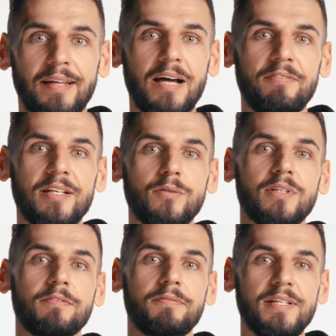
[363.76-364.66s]
diving into
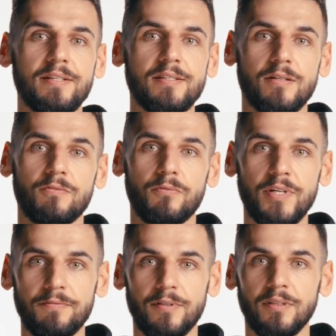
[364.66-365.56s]
the physics of
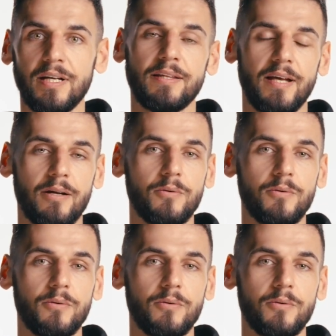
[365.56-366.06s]
free fall and air